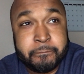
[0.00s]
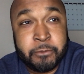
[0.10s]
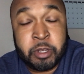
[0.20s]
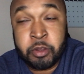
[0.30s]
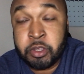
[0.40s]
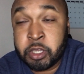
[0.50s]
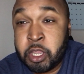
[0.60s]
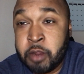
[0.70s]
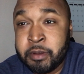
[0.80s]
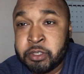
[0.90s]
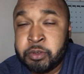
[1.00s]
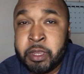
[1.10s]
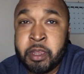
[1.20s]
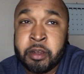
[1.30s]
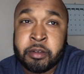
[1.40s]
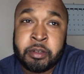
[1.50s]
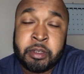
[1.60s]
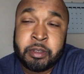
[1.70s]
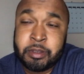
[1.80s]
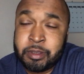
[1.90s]
you're curious, you hear
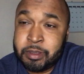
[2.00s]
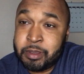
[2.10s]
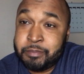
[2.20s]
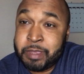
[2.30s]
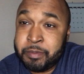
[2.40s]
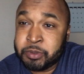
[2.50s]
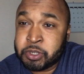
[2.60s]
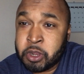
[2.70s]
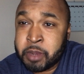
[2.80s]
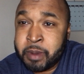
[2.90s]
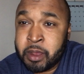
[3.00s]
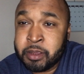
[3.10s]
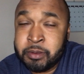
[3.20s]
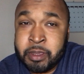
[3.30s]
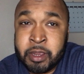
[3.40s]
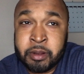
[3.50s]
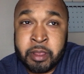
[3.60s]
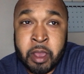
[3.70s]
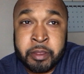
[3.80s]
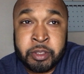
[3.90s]
people talk about it, you hear
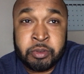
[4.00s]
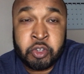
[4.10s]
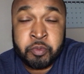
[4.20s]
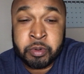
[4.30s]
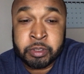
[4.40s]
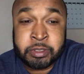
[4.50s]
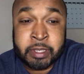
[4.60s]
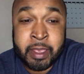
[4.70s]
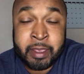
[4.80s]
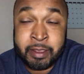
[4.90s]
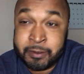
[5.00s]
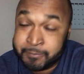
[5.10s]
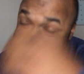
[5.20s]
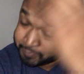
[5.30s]
the other YouTubers say,